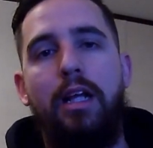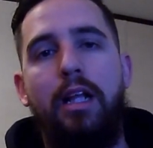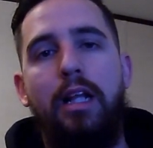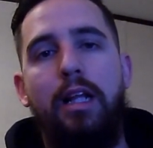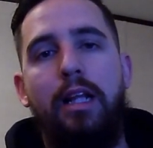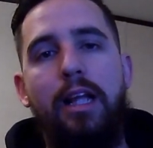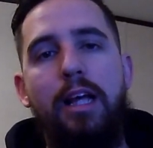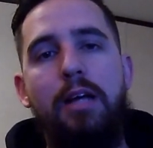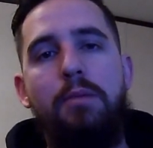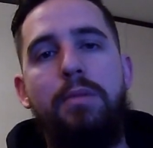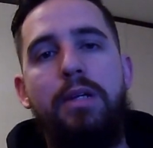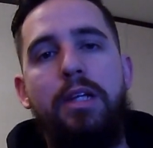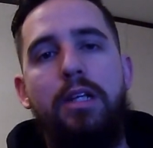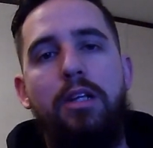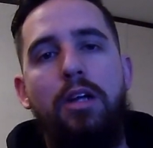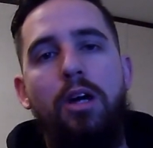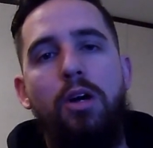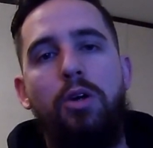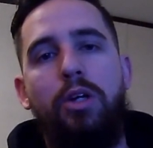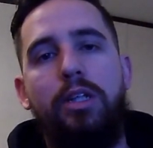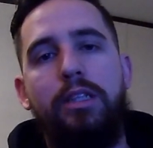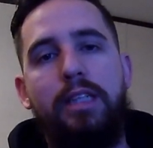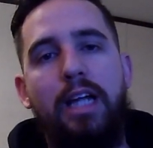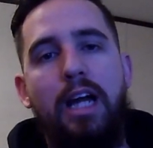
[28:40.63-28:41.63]
Let me
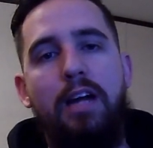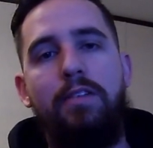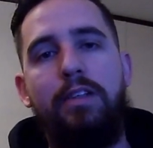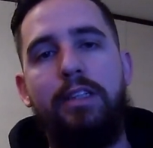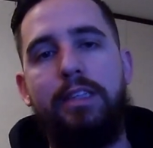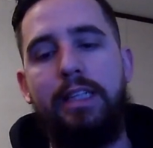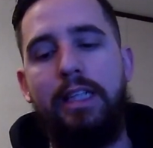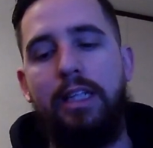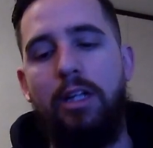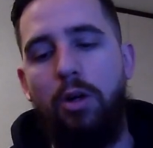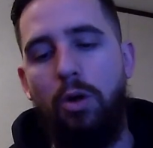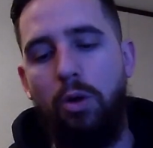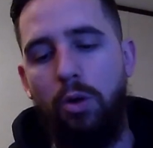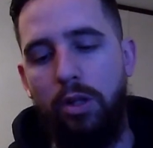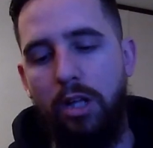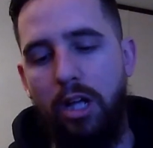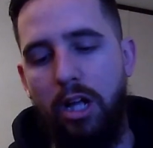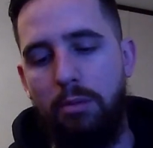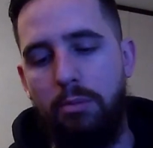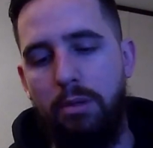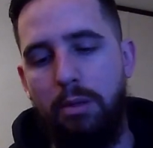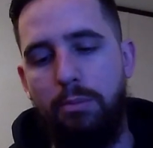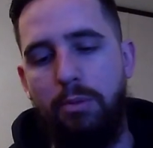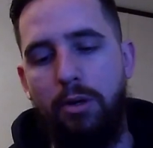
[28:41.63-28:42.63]
know, because I haven't seen a whole
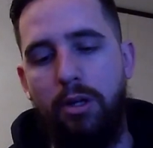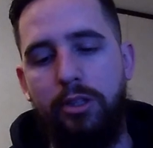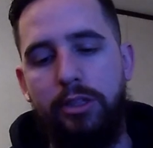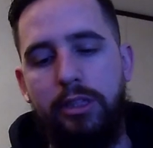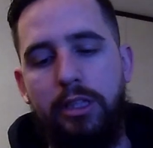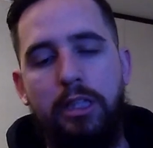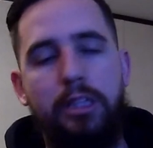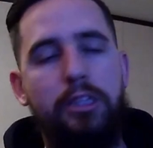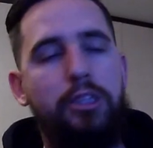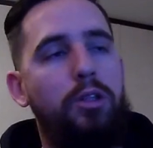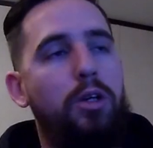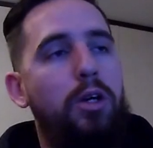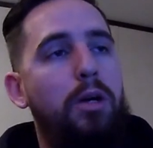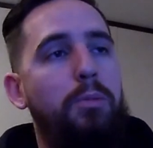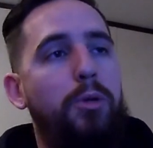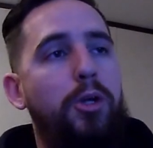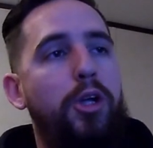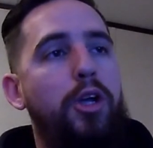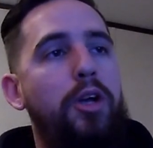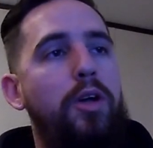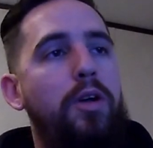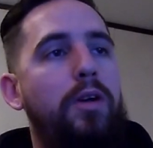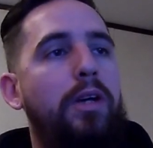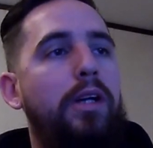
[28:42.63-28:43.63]
lot of them in person, and so I'm
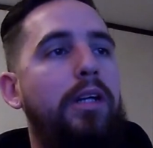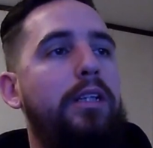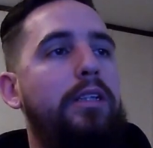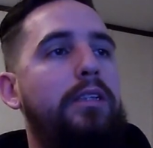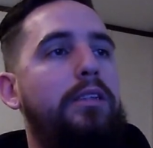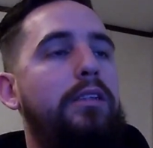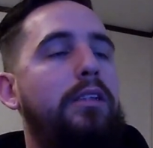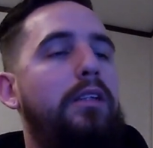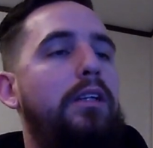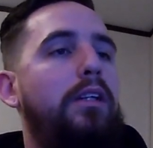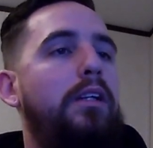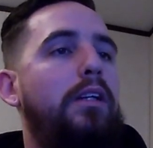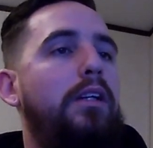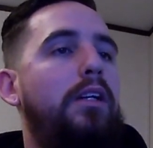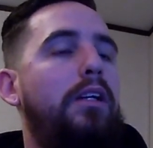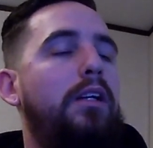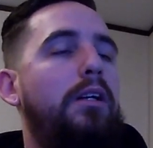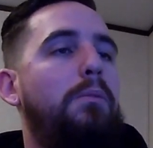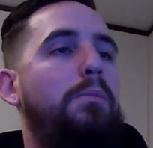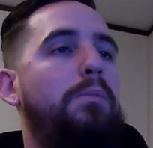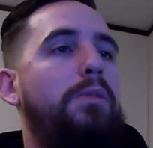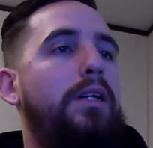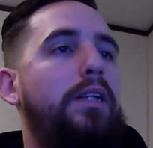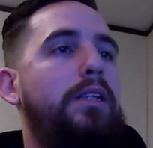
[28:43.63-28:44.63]
curious.
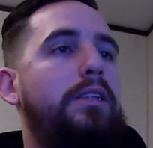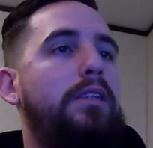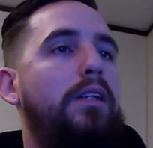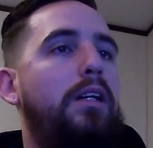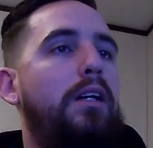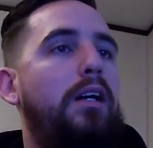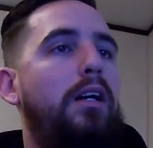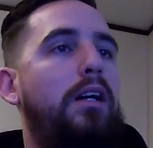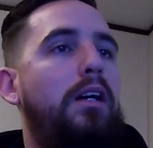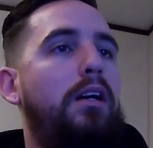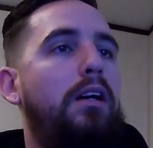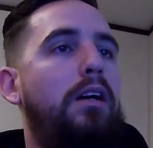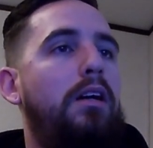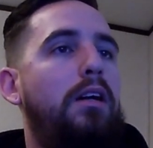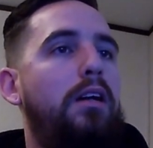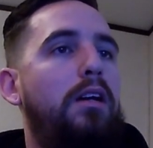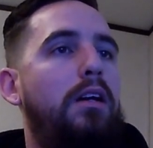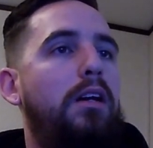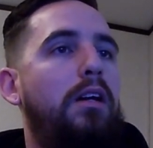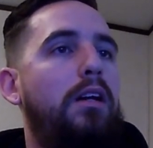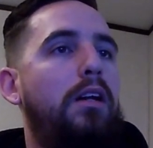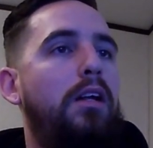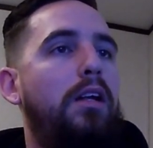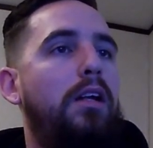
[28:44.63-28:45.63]
But
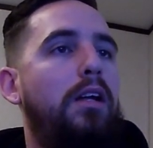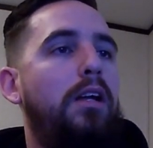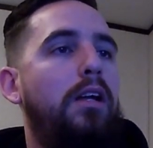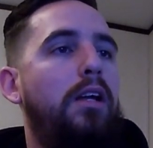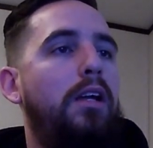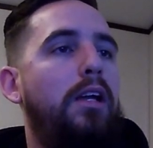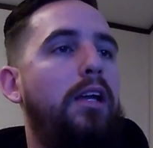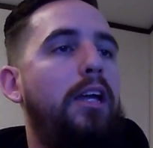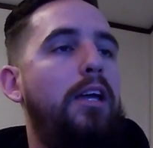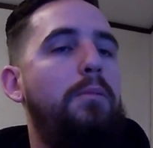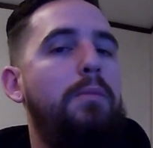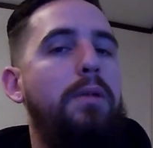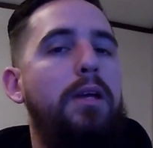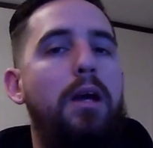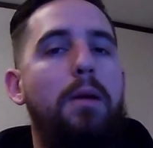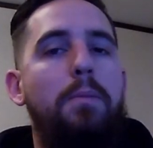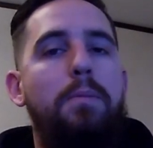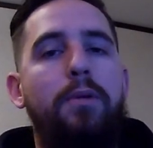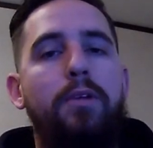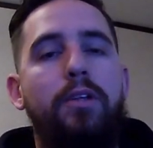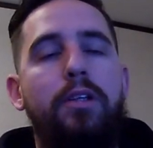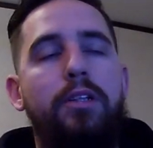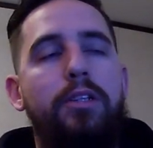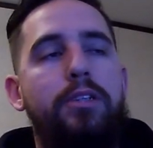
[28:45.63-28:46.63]
hit me
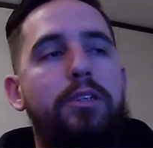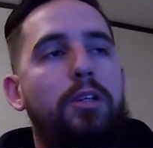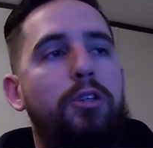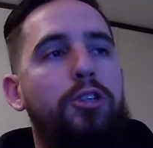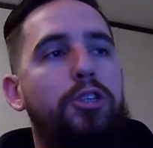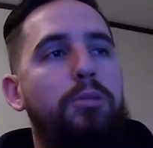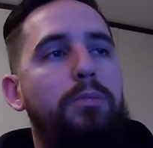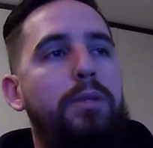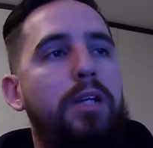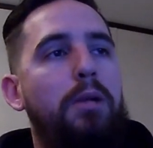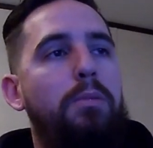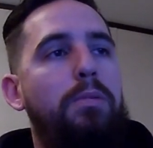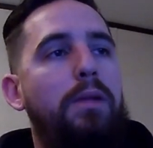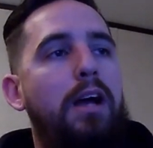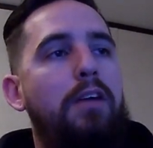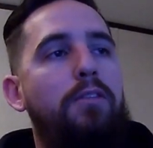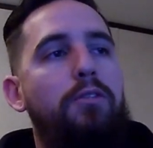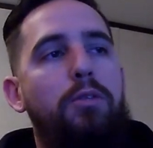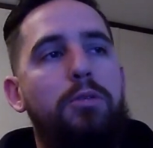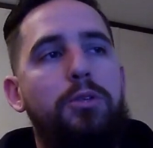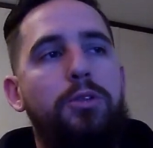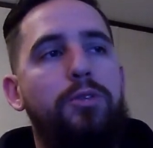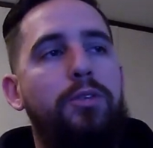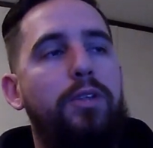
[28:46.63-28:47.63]
up on the social media
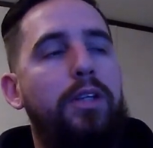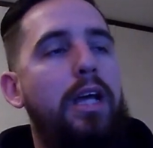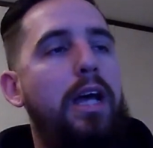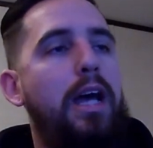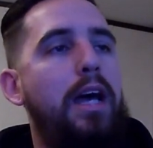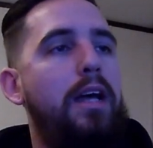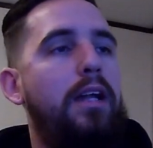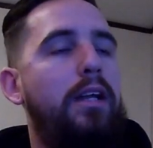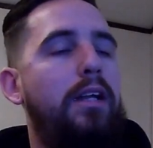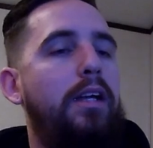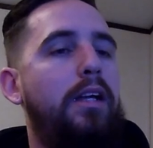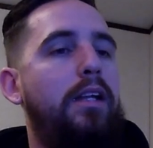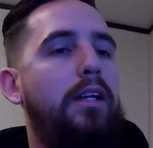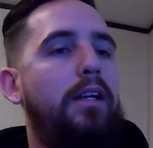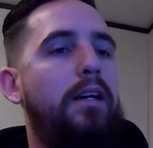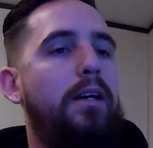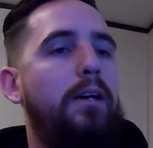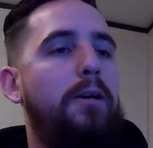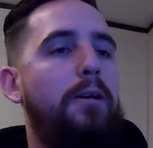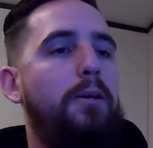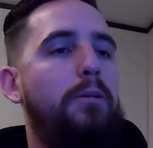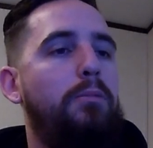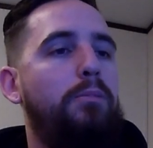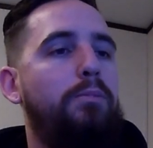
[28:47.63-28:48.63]
platforms for that. And
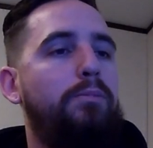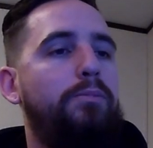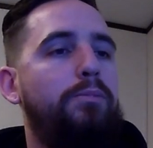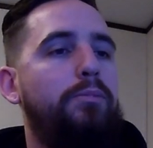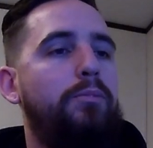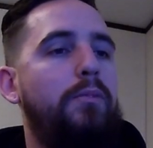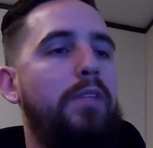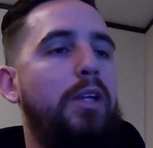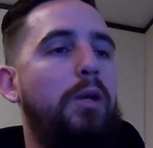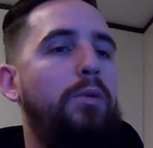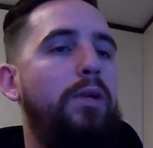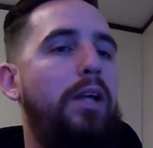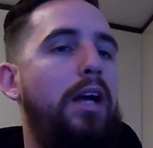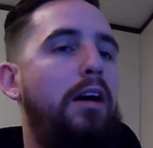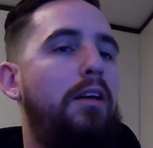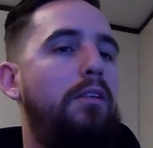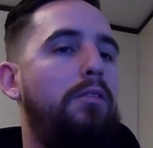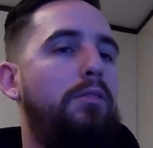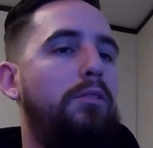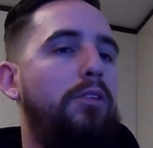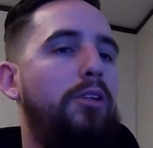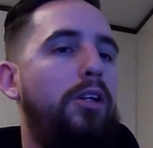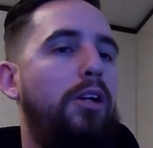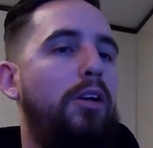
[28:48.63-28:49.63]

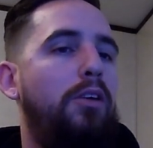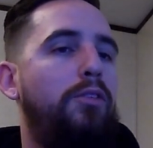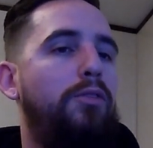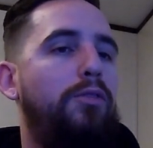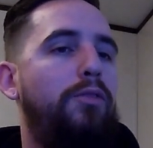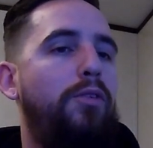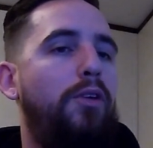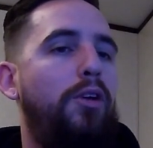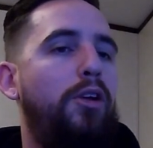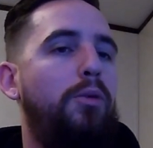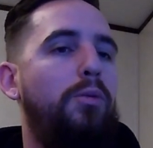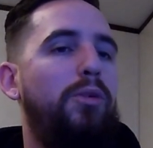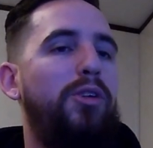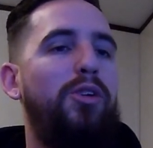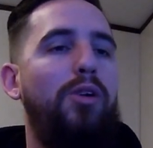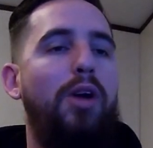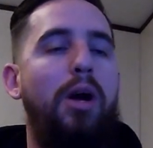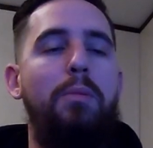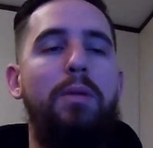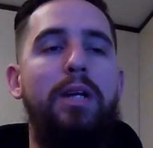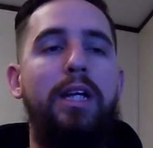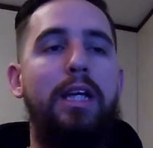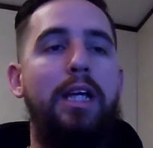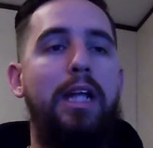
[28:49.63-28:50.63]
without further ado,
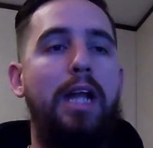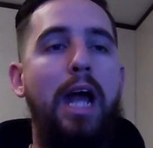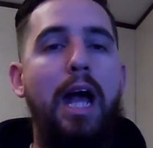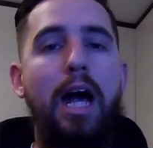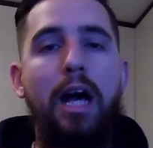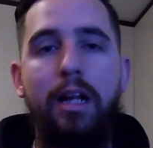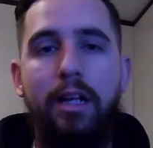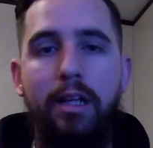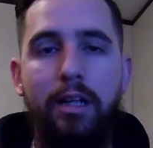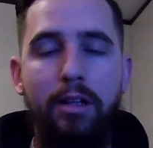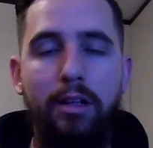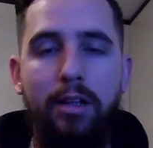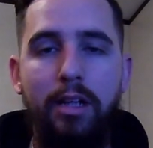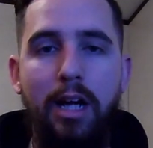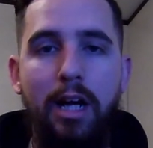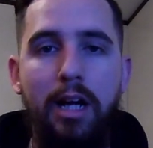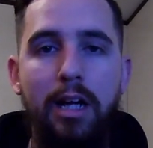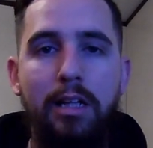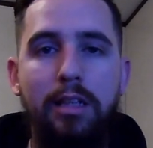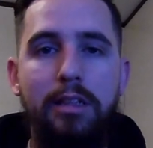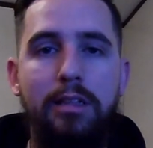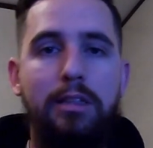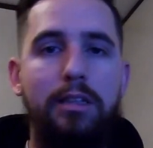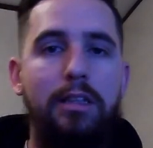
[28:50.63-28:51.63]
I'm going to get out of here,
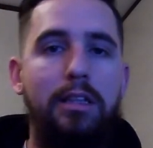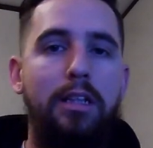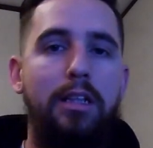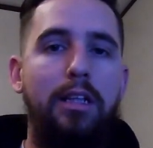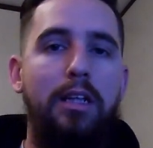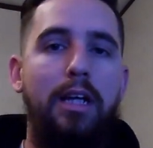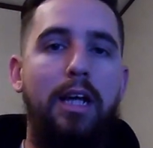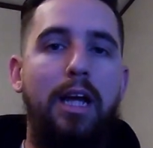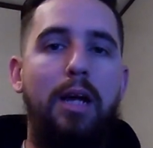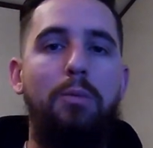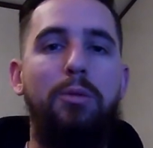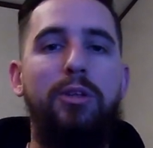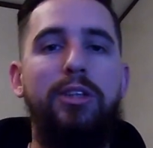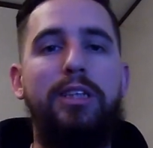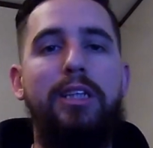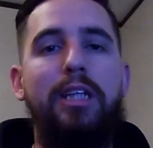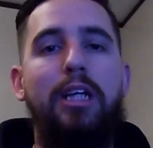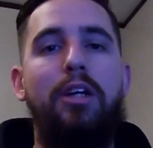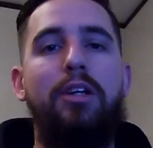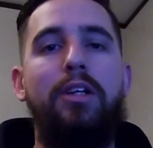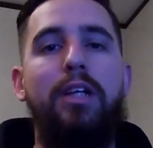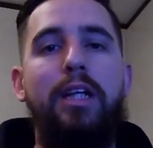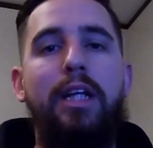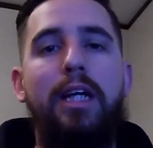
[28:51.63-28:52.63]
guys. And we'll see
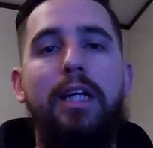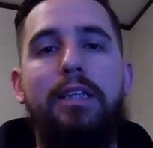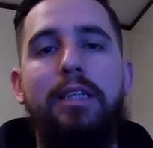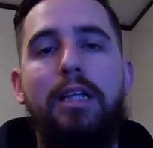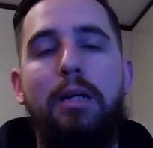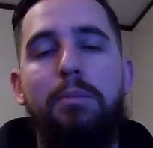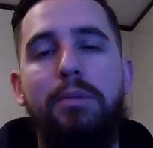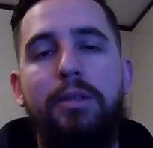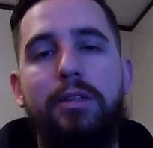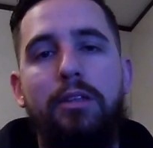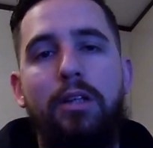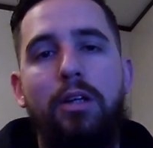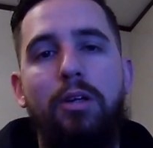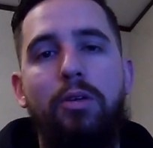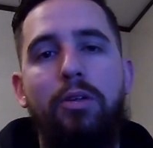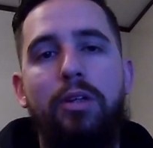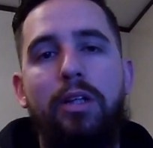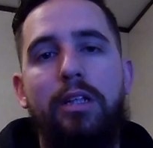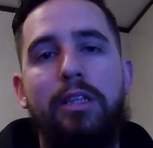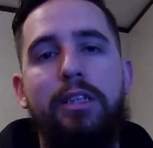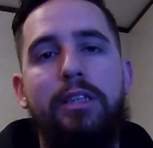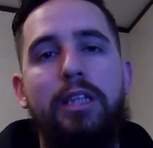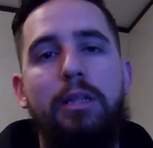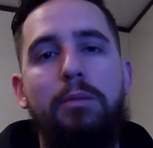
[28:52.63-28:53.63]
you on the next episode
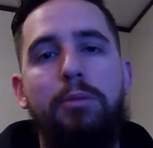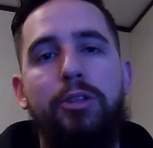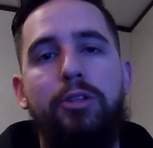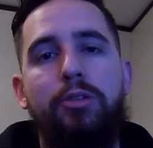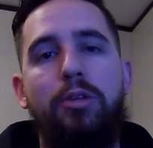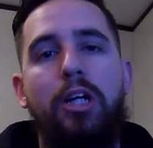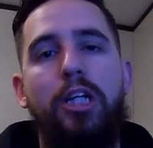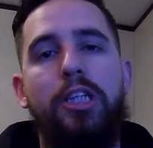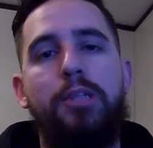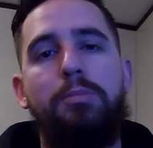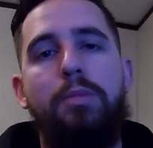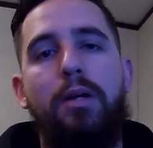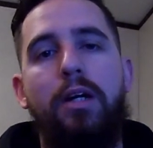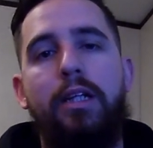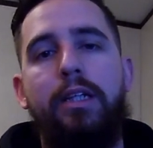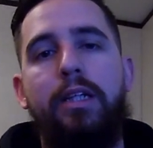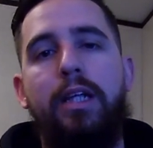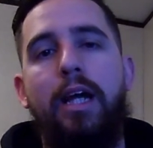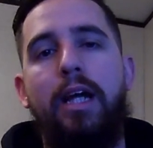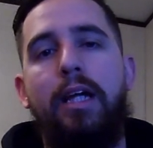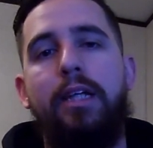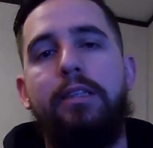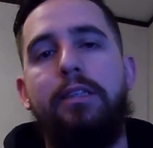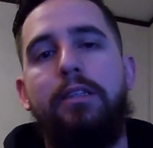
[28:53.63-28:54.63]
of the Seamless Garage
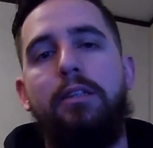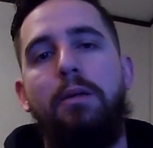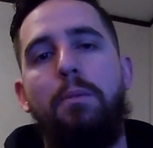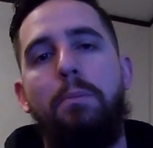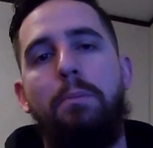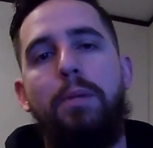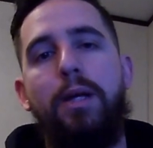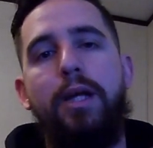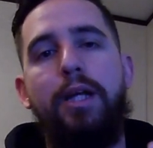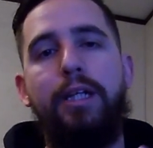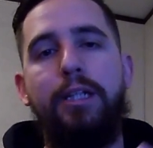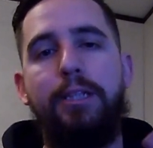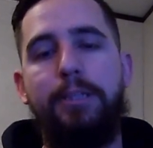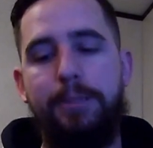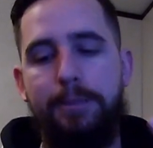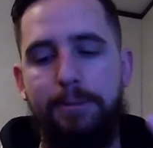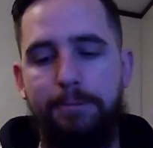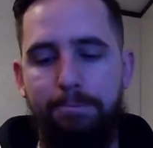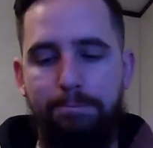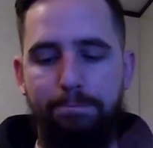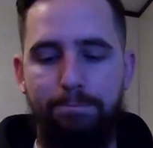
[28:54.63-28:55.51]
Podcast. Peace.